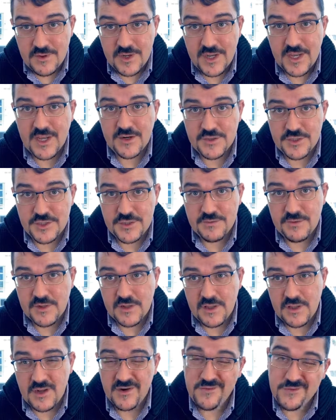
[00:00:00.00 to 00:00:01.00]
at 2
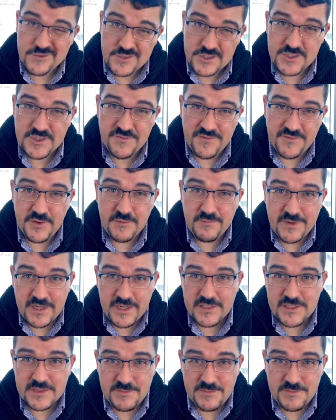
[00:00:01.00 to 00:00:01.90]
o'clock for just a few minutes